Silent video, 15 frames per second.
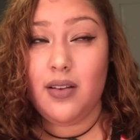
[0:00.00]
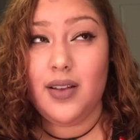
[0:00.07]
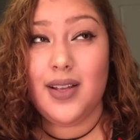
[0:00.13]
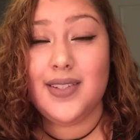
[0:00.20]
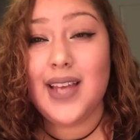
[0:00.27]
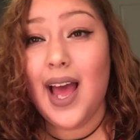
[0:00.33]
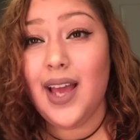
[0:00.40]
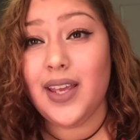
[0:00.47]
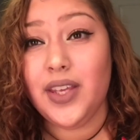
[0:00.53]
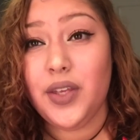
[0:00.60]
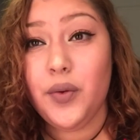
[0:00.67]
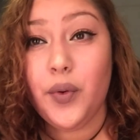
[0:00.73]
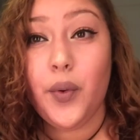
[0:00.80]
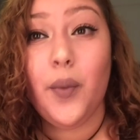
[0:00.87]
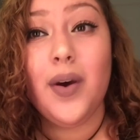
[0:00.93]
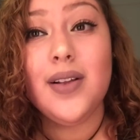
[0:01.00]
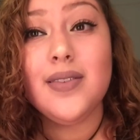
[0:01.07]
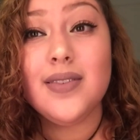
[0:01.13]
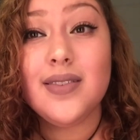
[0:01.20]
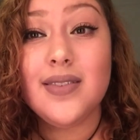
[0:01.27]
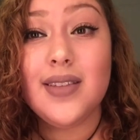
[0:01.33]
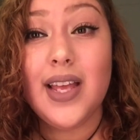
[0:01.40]
attacking you at
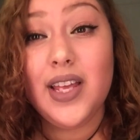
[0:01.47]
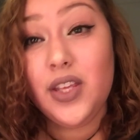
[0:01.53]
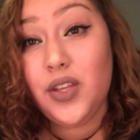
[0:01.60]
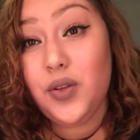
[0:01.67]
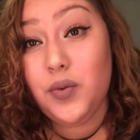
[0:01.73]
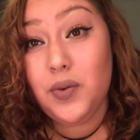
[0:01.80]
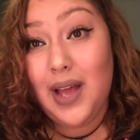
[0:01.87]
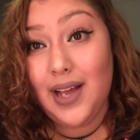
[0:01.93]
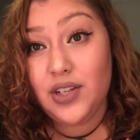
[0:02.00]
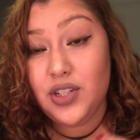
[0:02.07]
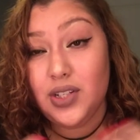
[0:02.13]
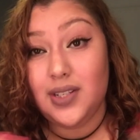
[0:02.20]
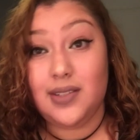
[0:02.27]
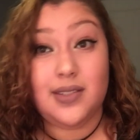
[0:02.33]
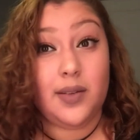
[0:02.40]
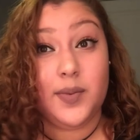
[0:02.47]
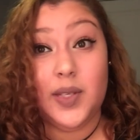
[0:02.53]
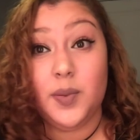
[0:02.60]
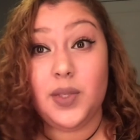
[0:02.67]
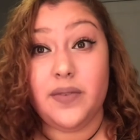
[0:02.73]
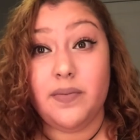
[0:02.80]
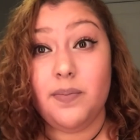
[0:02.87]
once that you actually
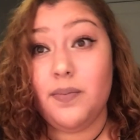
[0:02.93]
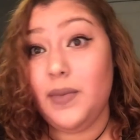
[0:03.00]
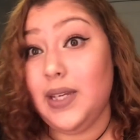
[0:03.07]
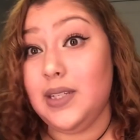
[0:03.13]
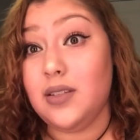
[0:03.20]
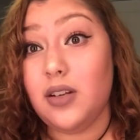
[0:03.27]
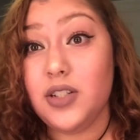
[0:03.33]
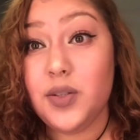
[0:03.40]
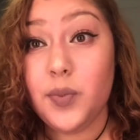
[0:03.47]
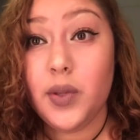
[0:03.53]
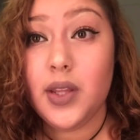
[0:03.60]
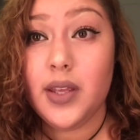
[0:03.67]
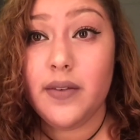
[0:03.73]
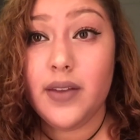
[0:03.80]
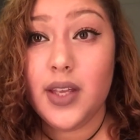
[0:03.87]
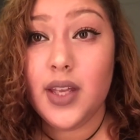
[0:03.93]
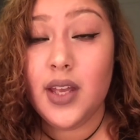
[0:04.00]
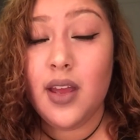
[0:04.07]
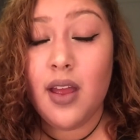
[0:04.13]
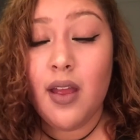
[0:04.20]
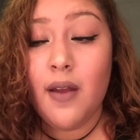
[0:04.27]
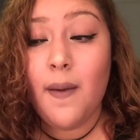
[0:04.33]
sometimes even may start to believe it.
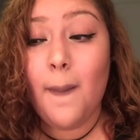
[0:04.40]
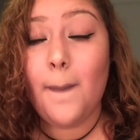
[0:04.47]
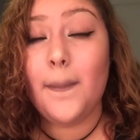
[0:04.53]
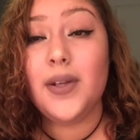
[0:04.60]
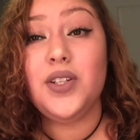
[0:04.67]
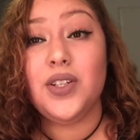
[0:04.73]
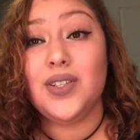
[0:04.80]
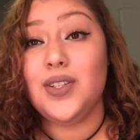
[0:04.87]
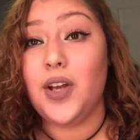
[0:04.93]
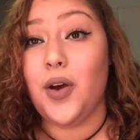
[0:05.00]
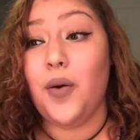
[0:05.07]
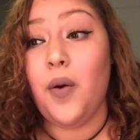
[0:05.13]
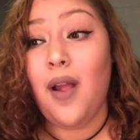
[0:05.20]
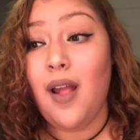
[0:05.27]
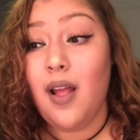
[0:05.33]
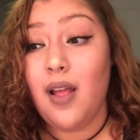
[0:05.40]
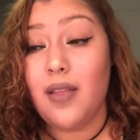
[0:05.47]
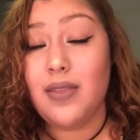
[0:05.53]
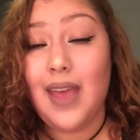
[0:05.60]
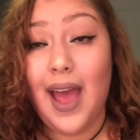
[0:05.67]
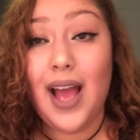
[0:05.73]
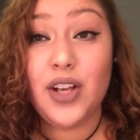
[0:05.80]
But just know,
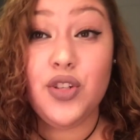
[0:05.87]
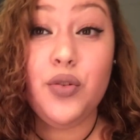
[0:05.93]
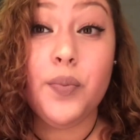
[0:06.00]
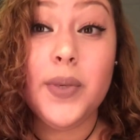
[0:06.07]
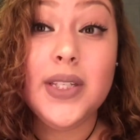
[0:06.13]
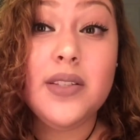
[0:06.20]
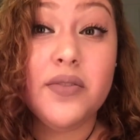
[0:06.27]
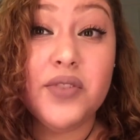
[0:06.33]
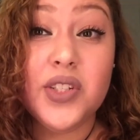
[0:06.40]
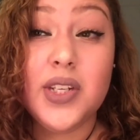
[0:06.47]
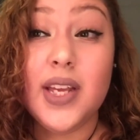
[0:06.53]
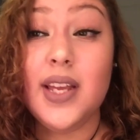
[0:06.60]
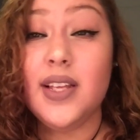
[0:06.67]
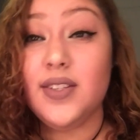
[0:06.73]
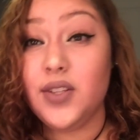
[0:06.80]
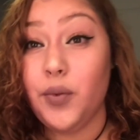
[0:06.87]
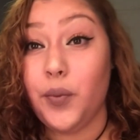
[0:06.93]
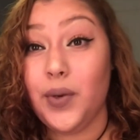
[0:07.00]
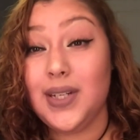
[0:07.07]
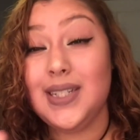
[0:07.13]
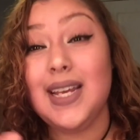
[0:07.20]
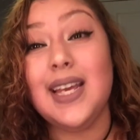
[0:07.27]
the actual piece of shit is the
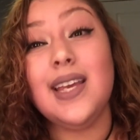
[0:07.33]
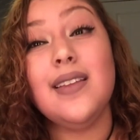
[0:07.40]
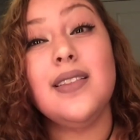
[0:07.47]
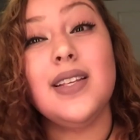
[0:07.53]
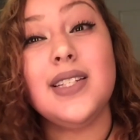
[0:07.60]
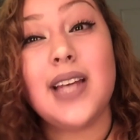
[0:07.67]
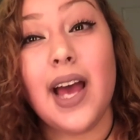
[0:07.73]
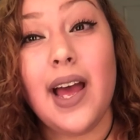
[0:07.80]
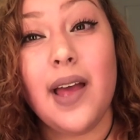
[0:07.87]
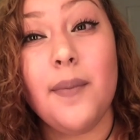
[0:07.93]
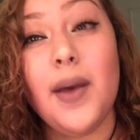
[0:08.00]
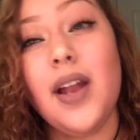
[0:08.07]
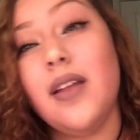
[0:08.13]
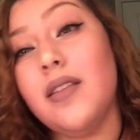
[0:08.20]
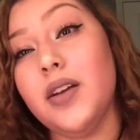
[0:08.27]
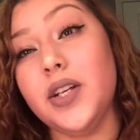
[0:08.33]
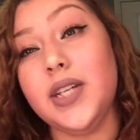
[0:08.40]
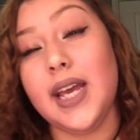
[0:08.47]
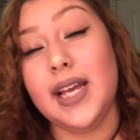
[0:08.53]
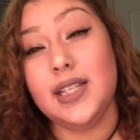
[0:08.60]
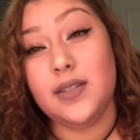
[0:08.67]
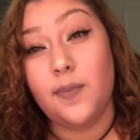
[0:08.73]
one taking the time out of their
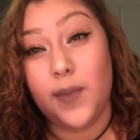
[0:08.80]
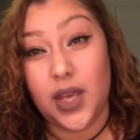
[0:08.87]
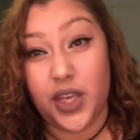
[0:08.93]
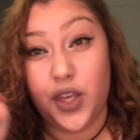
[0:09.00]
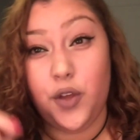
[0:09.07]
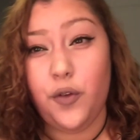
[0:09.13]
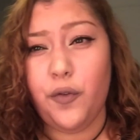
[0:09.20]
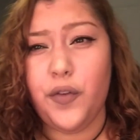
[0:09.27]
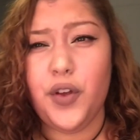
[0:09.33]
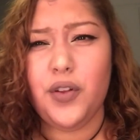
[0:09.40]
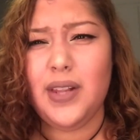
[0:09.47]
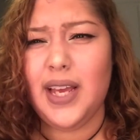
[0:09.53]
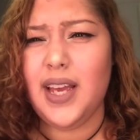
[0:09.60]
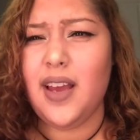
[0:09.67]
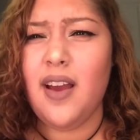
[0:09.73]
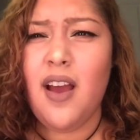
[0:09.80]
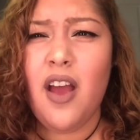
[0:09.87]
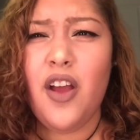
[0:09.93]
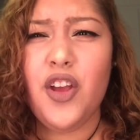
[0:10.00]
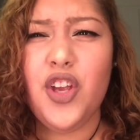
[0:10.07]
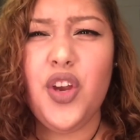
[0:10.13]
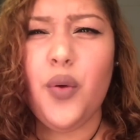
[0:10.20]
day to make you feel like
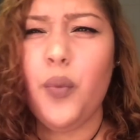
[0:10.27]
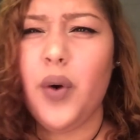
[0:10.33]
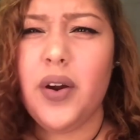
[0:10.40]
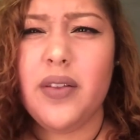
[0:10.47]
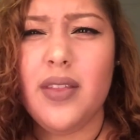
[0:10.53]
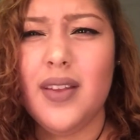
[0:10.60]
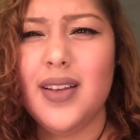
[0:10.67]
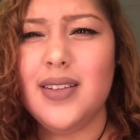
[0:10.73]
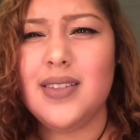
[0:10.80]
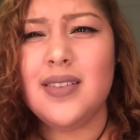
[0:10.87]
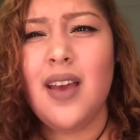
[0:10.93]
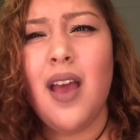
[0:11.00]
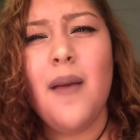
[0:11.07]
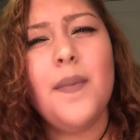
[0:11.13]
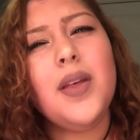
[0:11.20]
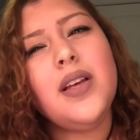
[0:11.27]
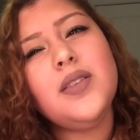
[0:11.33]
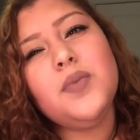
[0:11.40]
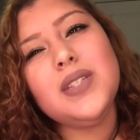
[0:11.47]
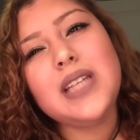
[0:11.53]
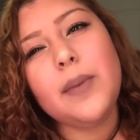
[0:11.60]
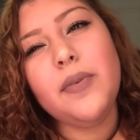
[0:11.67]
you're worthless. Because
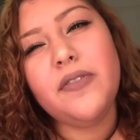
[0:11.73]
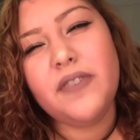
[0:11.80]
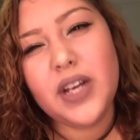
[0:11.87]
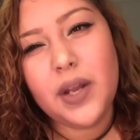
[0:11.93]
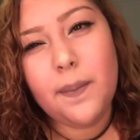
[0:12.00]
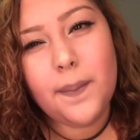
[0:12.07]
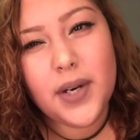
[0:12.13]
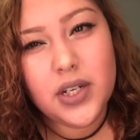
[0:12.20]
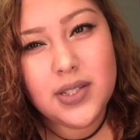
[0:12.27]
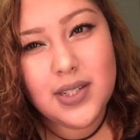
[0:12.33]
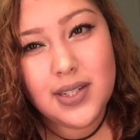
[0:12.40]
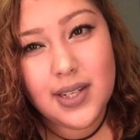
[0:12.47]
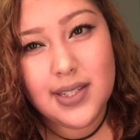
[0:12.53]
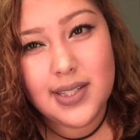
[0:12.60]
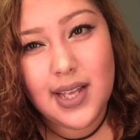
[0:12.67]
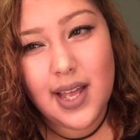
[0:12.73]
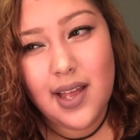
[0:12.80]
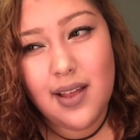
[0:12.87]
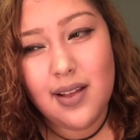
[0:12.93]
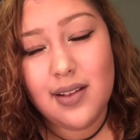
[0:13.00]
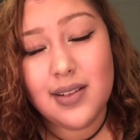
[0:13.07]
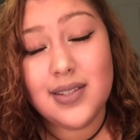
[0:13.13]
what type of fucking person does
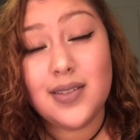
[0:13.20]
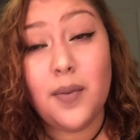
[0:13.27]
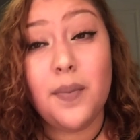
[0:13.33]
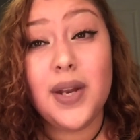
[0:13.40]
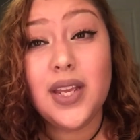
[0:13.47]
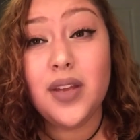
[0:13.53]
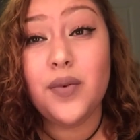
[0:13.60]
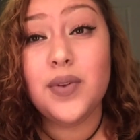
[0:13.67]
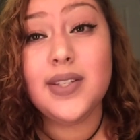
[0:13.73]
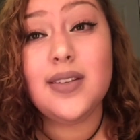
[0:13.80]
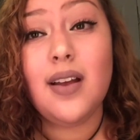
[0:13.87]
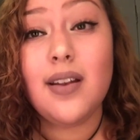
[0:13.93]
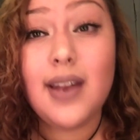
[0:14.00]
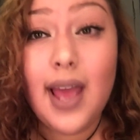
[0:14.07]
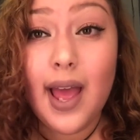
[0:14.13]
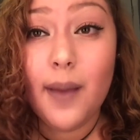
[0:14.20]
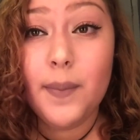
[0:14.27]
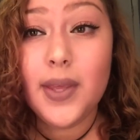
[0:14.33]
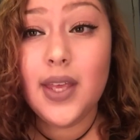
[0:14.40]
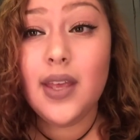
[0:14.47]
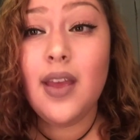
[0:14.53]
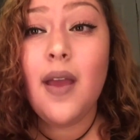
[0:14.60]
that? Somebody who is
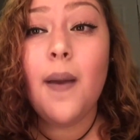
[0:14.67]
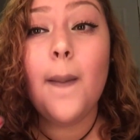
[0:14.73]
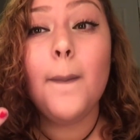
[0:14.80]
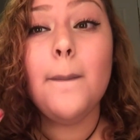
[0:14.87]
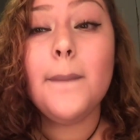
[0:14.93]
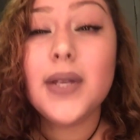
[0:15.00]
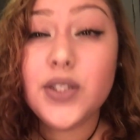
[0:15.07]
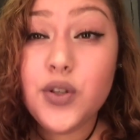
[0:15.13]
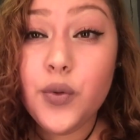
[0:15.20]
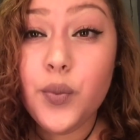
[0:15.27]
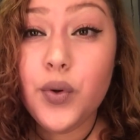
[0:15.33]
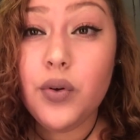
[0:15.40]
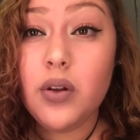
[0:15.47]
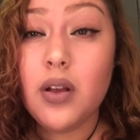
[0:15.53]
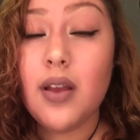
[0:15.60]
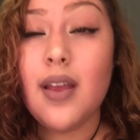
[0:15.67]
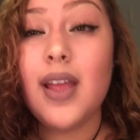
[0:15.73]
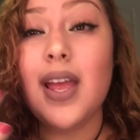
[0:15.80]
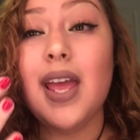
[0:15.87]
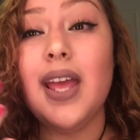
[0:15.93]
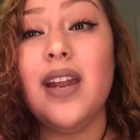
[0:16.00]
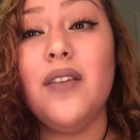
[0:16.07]
unhappy, miserable,
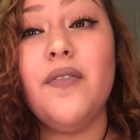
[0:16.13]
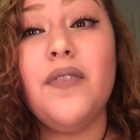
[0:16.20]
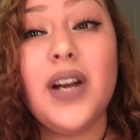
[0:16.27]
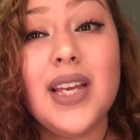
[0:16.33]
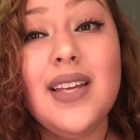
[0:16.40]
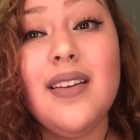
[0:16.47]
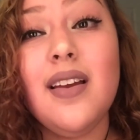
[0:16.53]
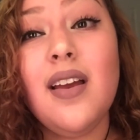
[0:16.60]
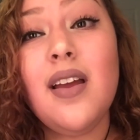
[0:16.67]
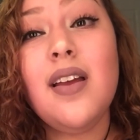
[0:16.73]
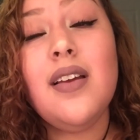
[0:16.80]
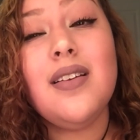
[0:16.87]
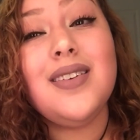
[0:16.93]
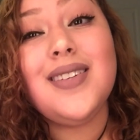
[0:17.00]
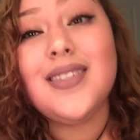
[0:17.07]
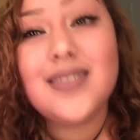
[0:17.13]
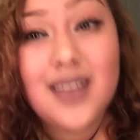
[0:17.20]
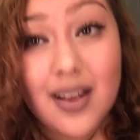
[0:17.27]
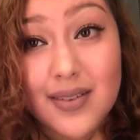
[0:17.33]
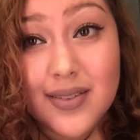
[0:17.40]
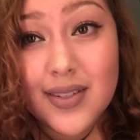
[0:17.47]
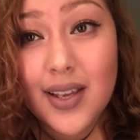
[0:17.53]
and fucking
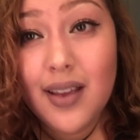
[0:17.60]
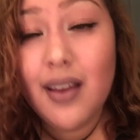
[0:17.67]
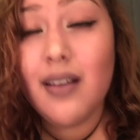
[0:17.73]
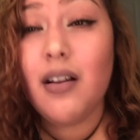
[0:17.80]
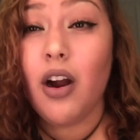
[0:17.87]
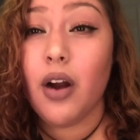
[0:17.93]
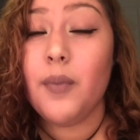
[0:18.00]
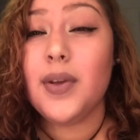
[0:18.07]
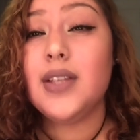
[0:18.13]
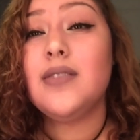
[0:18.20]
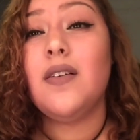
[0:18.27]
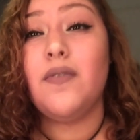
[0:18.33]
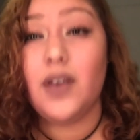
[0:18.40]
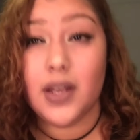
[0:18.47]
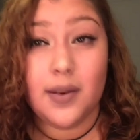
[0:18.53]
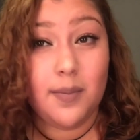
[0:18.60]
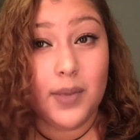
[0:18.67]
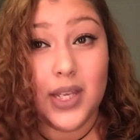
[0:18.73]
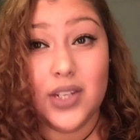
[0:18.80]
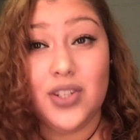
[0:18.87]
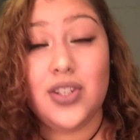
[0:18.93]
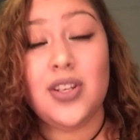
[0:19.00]
disgusting, and karma is a fucking
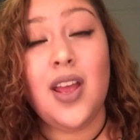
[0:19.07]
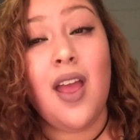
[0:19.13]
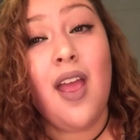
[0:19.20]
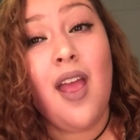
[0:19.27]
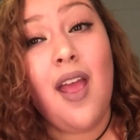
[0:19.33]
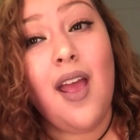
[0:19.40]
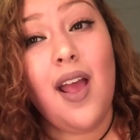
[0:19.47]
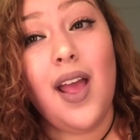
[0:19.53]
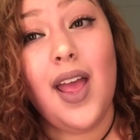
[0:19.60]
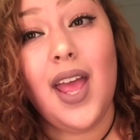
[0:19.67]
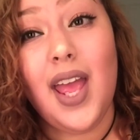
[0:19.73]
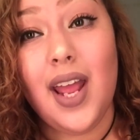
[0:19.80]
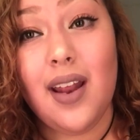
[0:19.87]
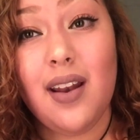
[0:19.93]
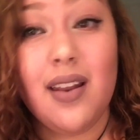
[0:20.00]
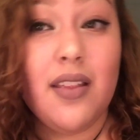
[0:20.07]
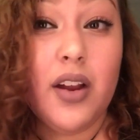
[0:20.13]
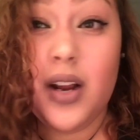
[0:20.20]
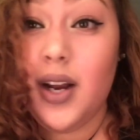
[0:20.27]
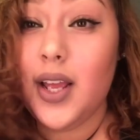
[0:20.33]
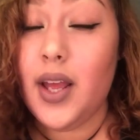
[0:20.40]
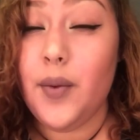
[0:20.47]
bitch, and they're
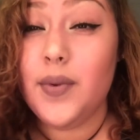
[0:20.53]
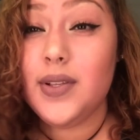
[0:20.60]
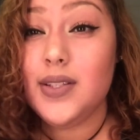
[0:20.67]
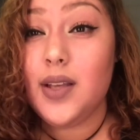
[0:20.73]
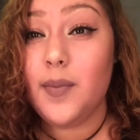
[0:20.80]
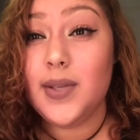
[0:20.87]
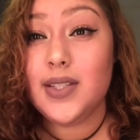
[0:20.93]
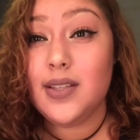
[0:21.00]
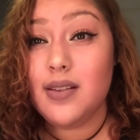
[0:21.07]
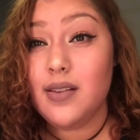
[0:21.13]
gonna get what's coming to